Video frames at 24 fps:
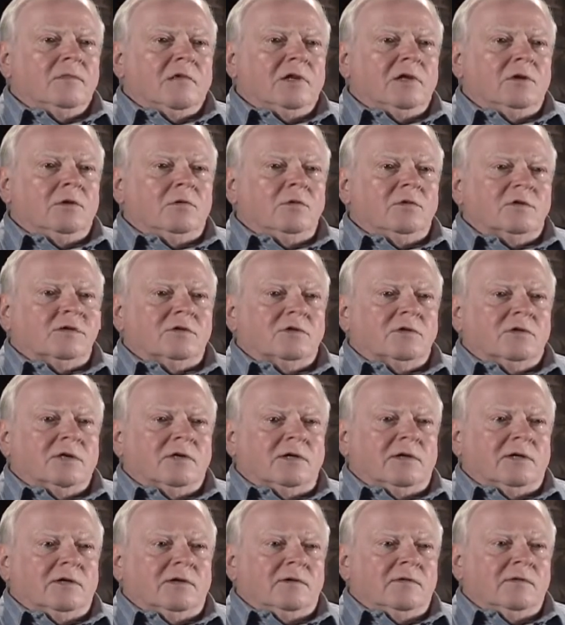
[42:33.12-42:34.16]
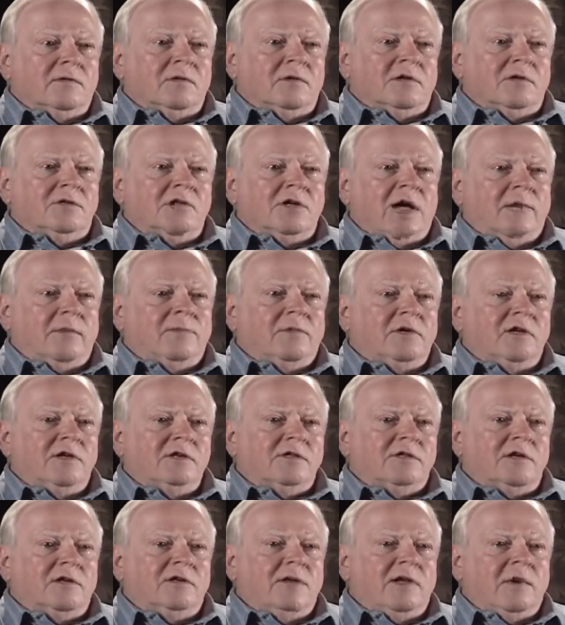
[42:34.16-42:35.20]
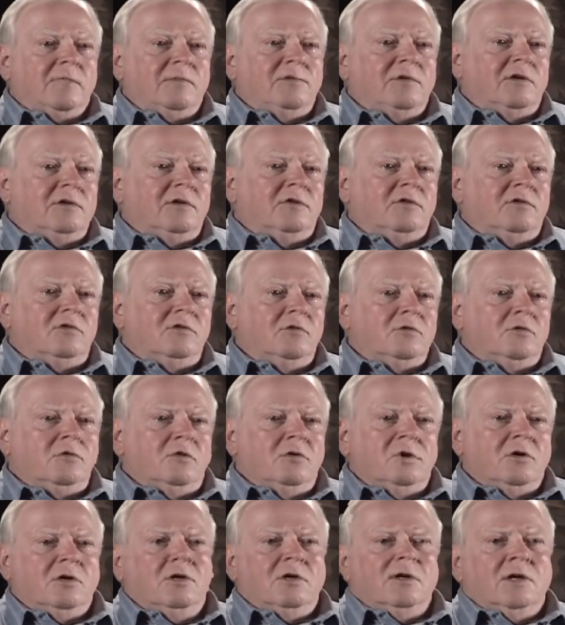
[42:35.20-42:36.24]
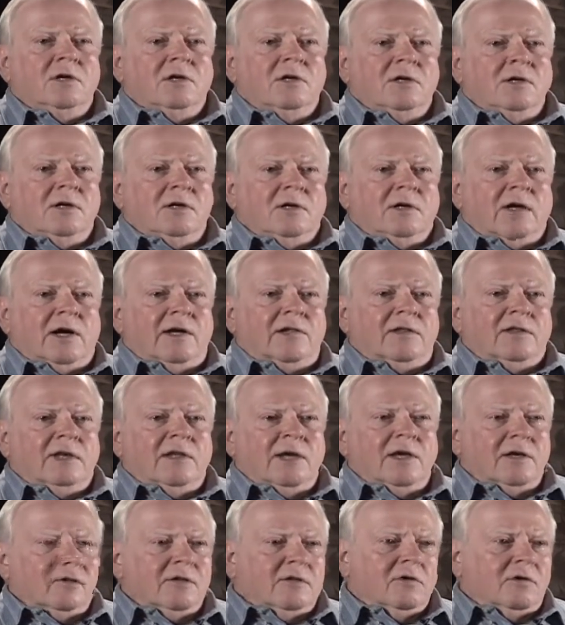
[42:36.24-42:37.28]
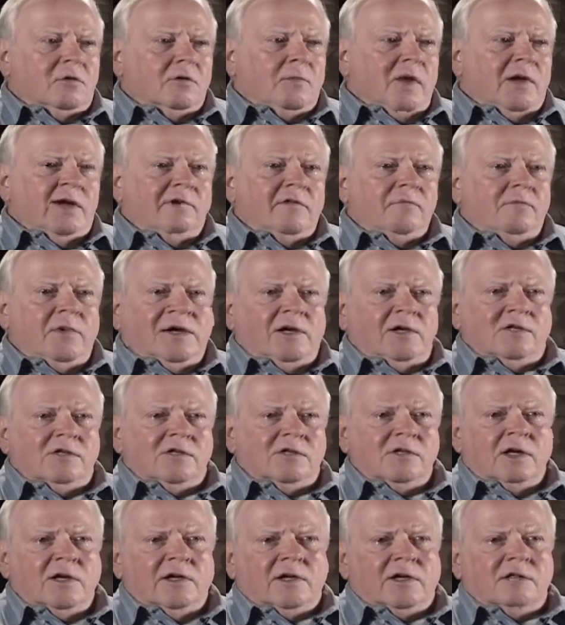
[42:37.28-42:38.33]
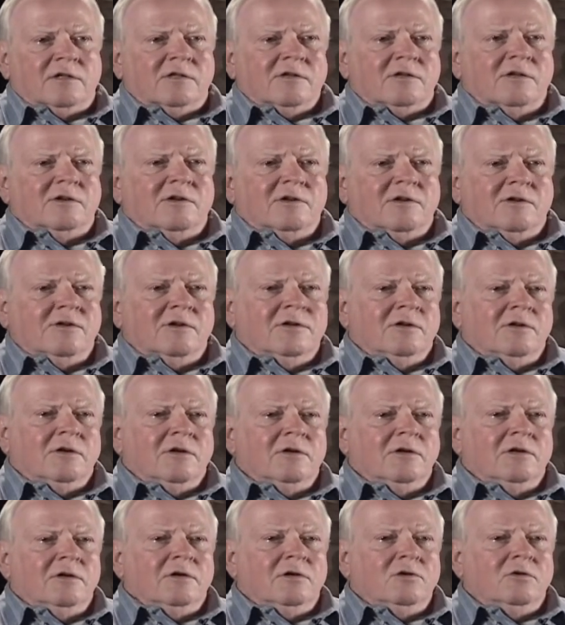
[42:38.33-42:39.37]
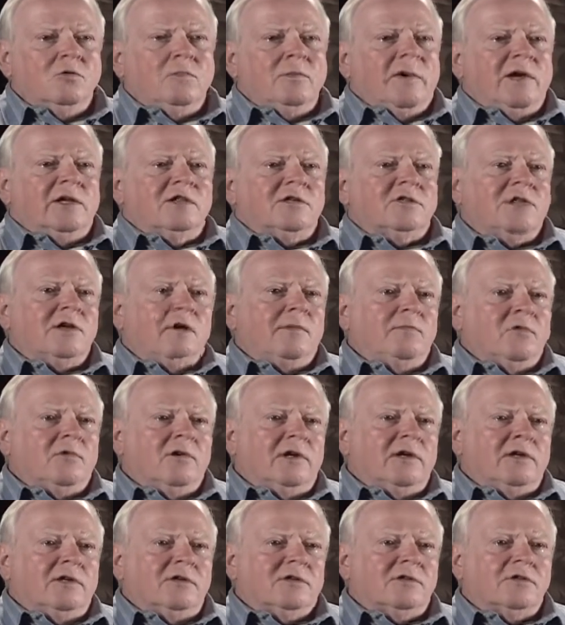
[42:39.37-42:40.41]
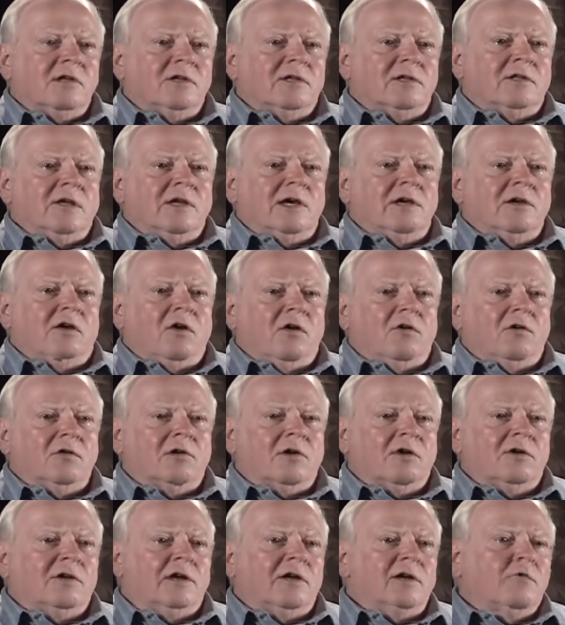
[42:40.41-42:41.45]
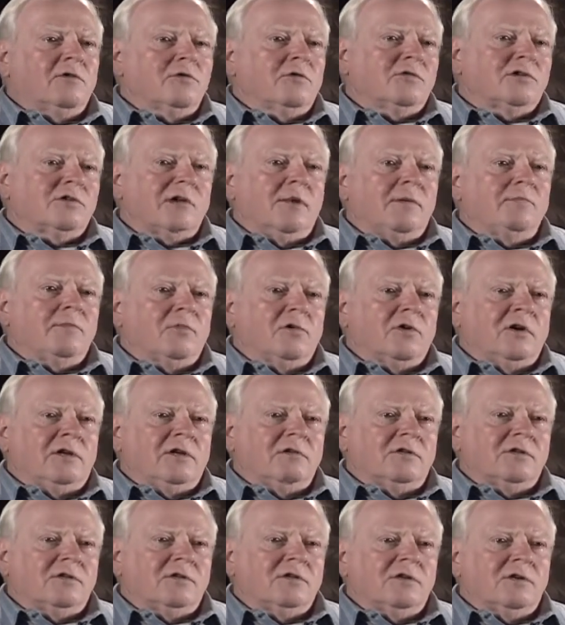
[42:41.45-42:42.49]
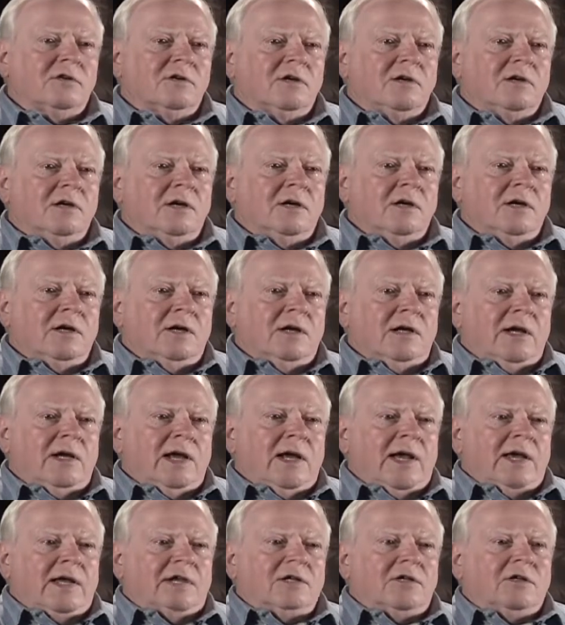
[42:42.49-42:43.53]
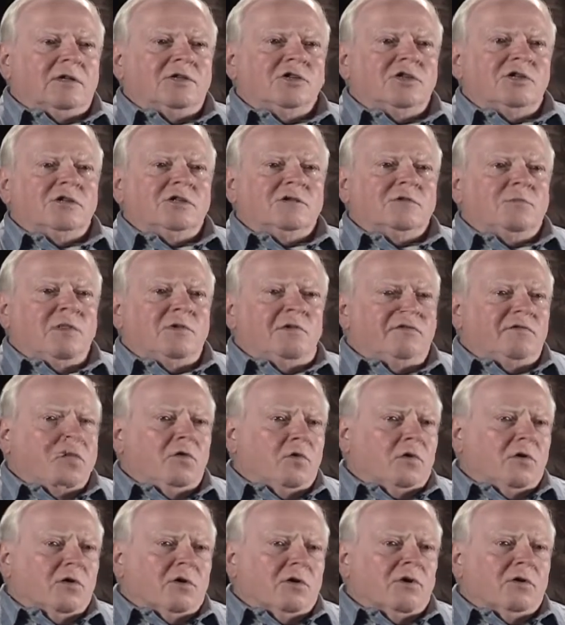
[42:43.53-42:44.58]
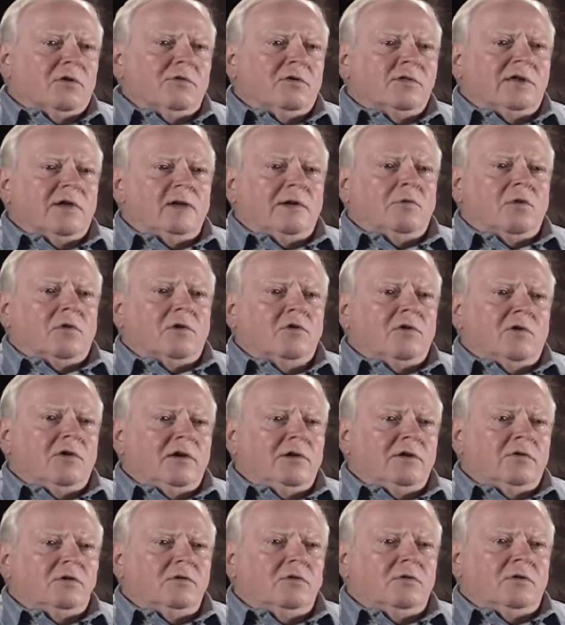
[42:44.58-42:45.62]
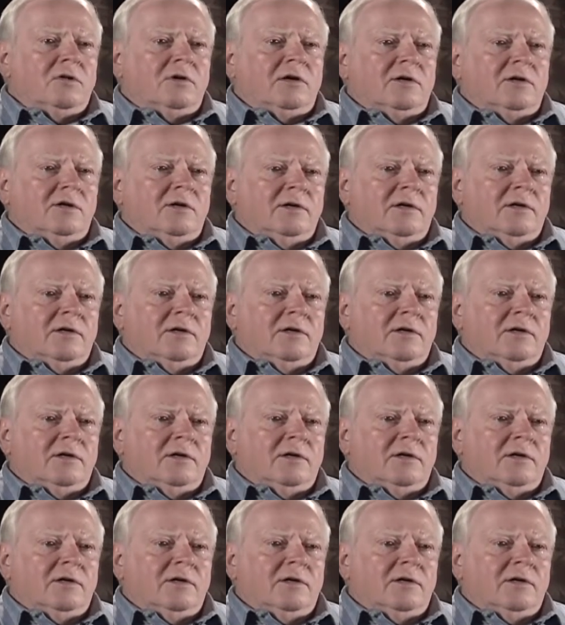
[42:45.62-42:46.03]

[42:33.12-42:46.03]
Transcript: There was, uh, the Japanese attempted to, I think there may have been six two-man submarines that they hauled on other submarines. And just before they were going to uh,